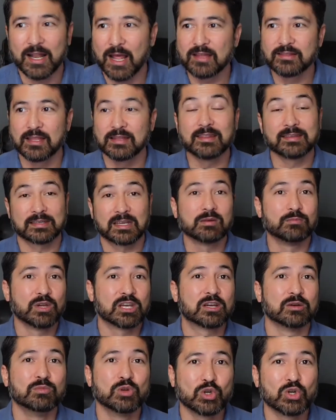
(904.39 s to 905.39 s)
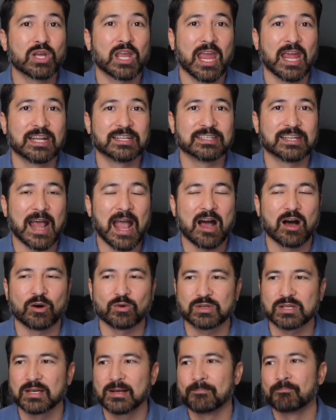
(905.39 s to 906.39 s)
And then can be communicated
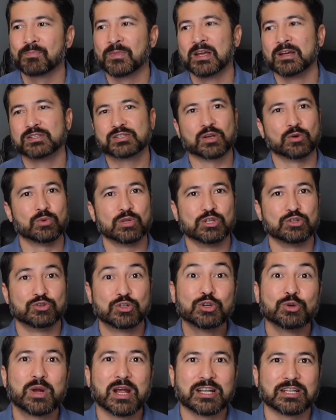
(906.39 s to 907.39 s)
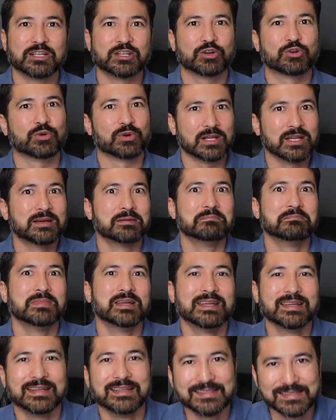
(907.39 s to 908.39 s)
out. So when you do get a degree, it
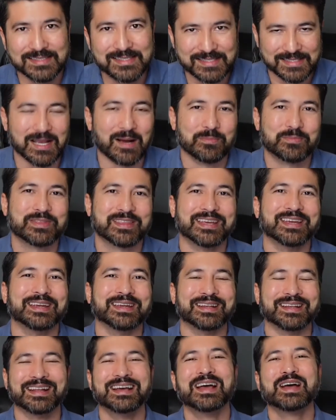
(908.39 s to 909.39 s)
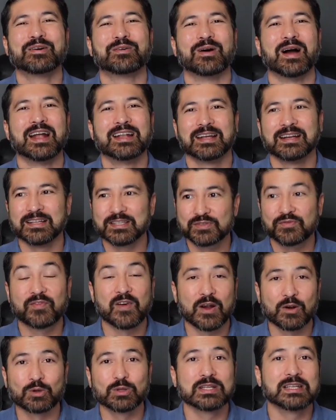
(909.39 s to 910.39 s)
means something, right? And it's
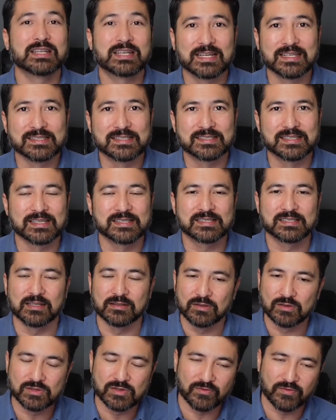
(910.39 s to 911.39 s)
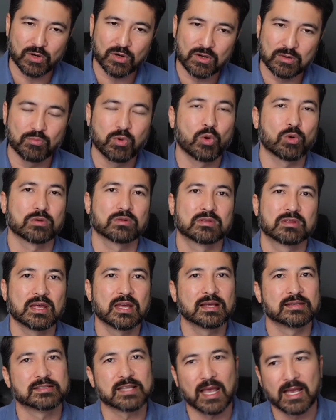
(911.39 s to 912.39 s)
fairly consistent. Those are very important
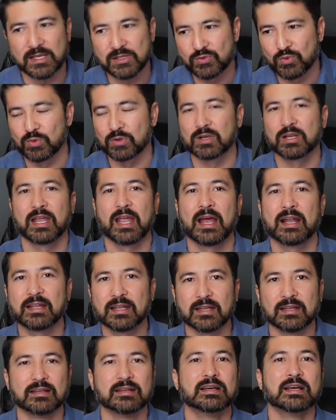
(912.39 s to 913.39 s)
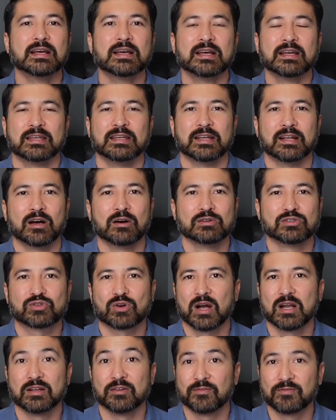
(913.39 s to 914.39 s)
things as we're getting, and
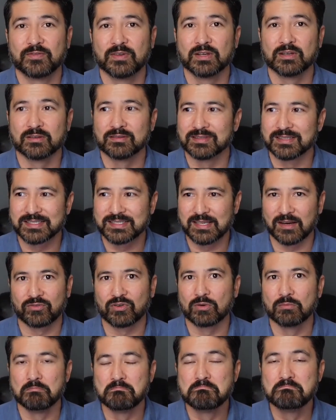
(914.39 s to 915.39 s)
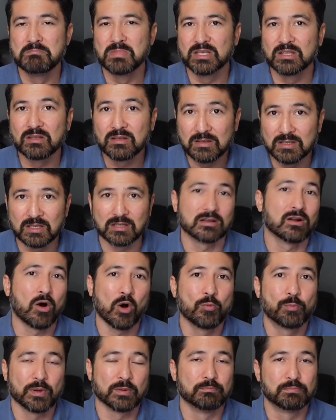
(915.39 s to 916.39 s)
trying to fill the several million
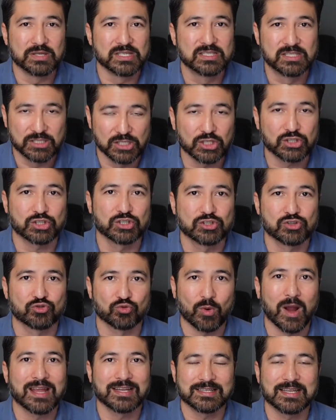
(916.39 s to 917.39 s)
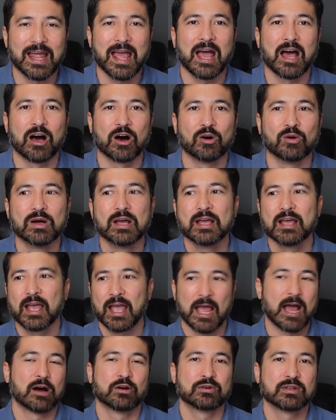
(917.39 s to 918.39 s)
open positions right now
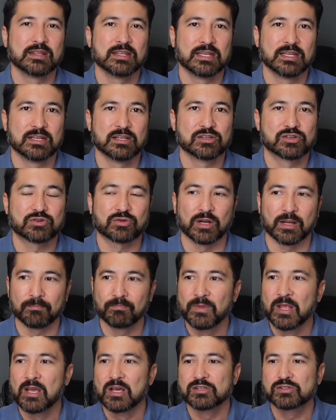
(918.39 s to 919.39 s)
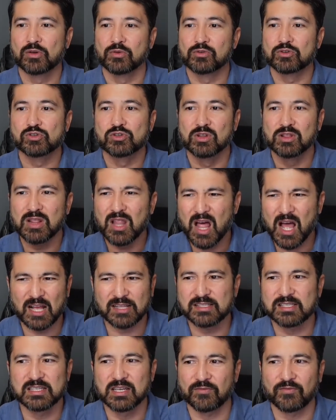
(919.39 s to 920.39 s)
out in the industry. So there's lots
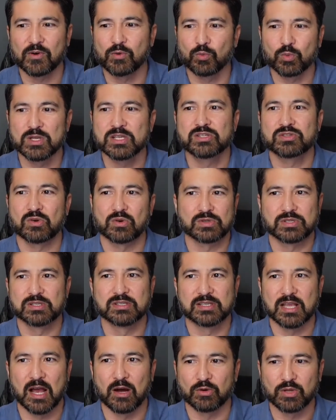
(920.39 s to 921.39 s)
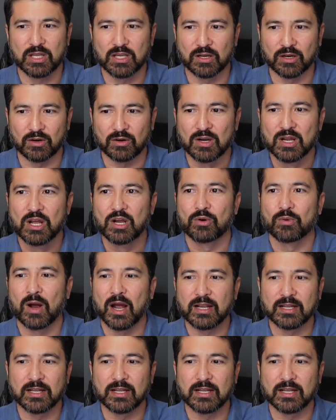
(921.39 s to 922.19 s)
of different resources out here, right?